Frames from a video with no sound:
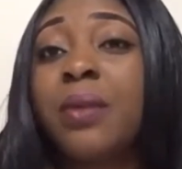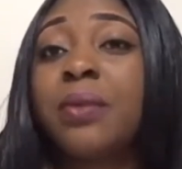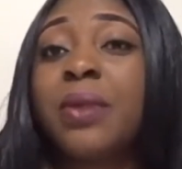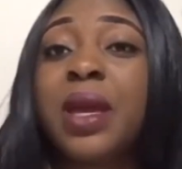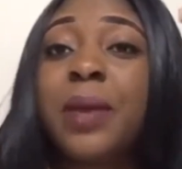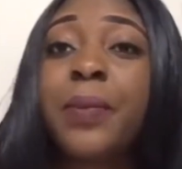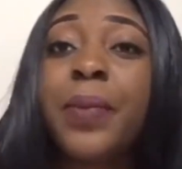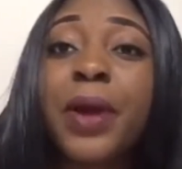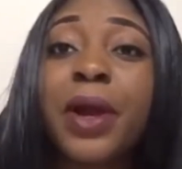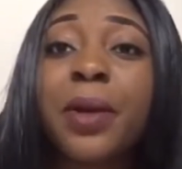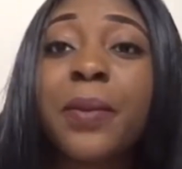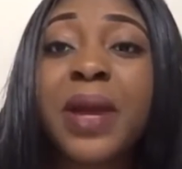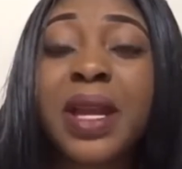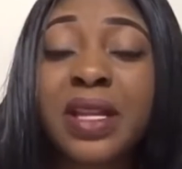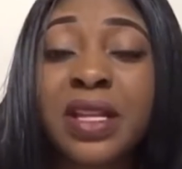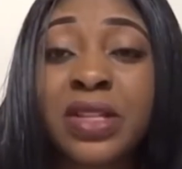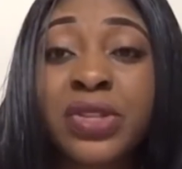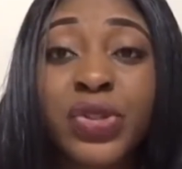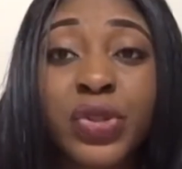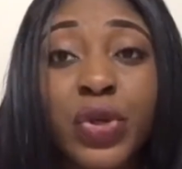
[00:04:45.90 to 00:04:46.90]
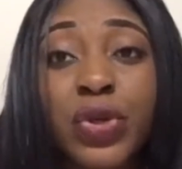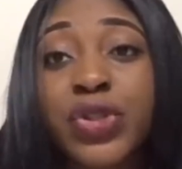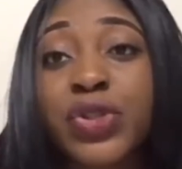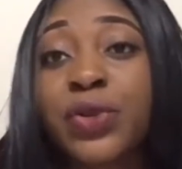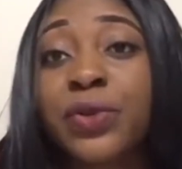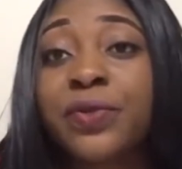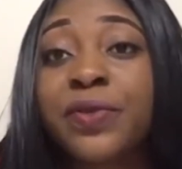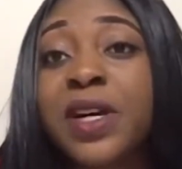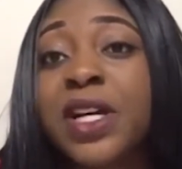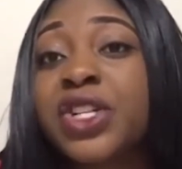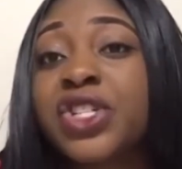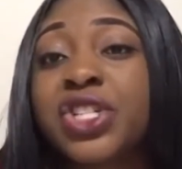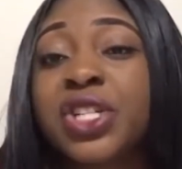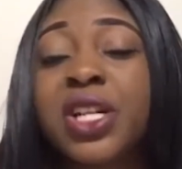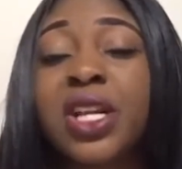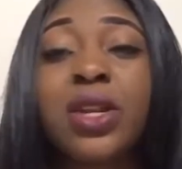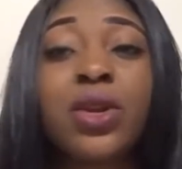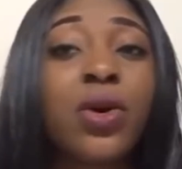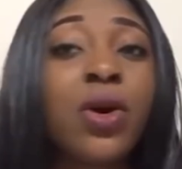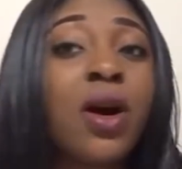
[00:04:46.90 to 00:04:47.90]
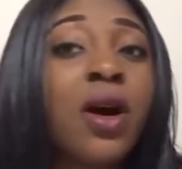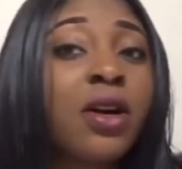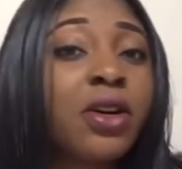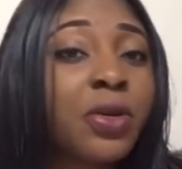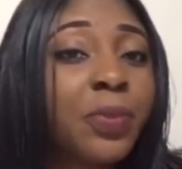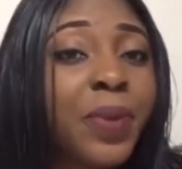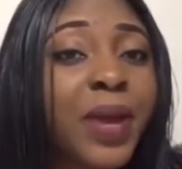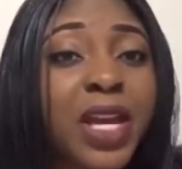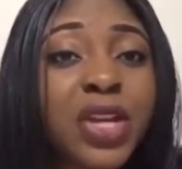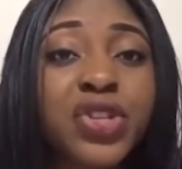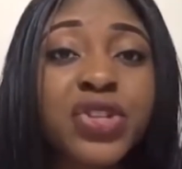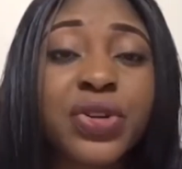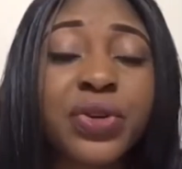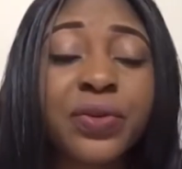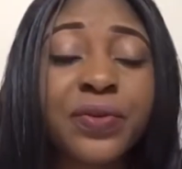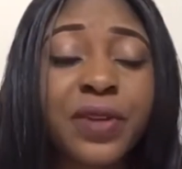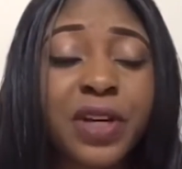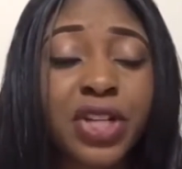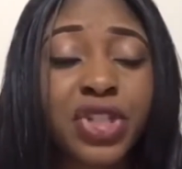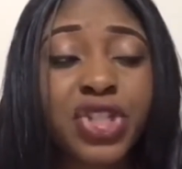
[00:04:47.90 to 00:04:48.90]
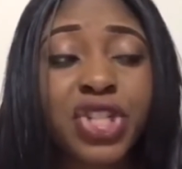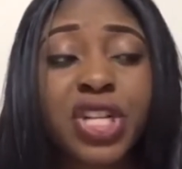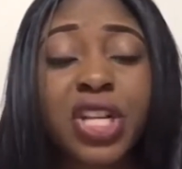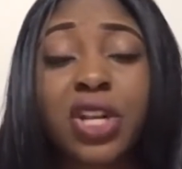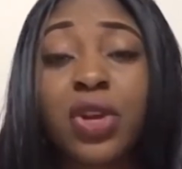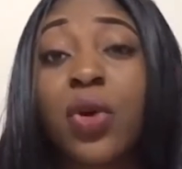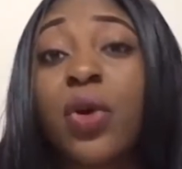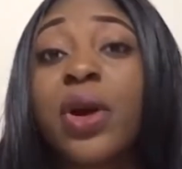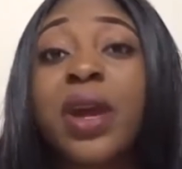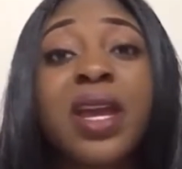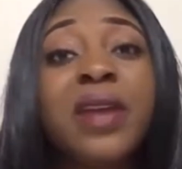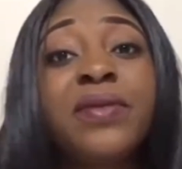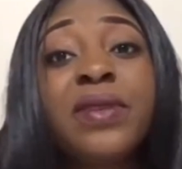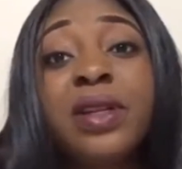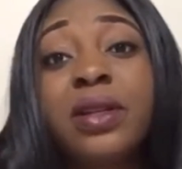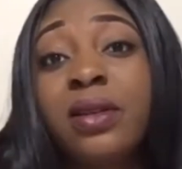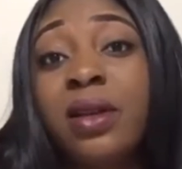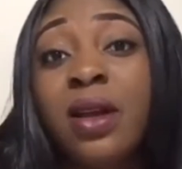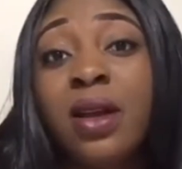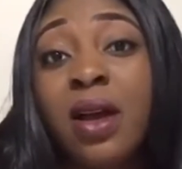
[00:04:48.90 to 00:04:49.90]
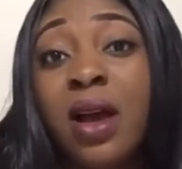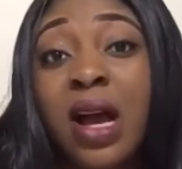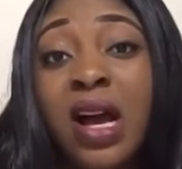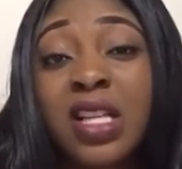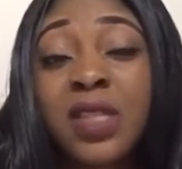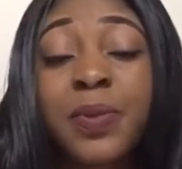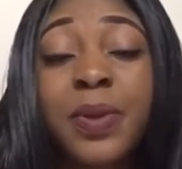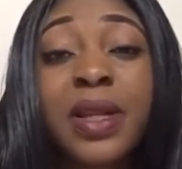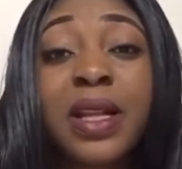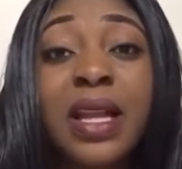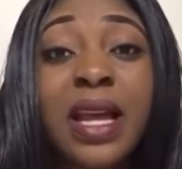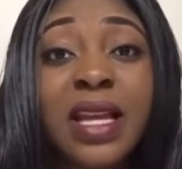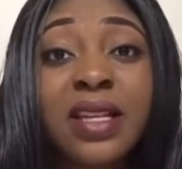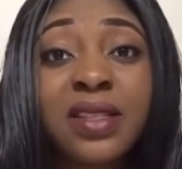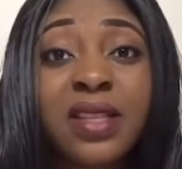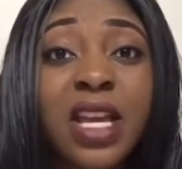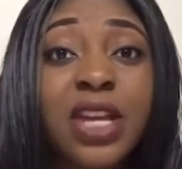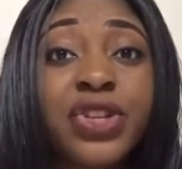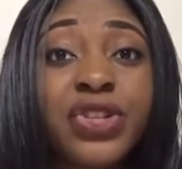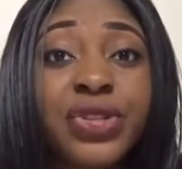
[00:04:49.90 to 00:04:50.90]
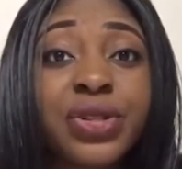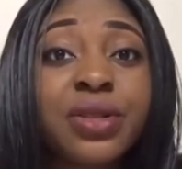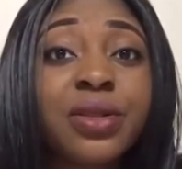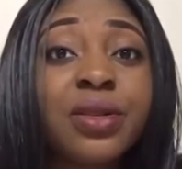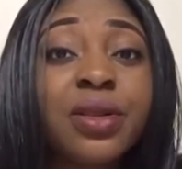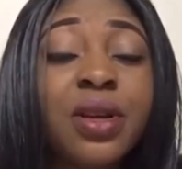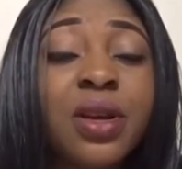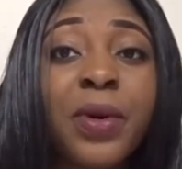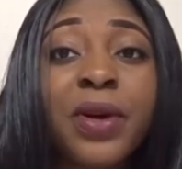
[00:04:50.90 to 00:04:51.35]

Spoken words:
impairment in social functioning or occupational functioning or even hospitalization.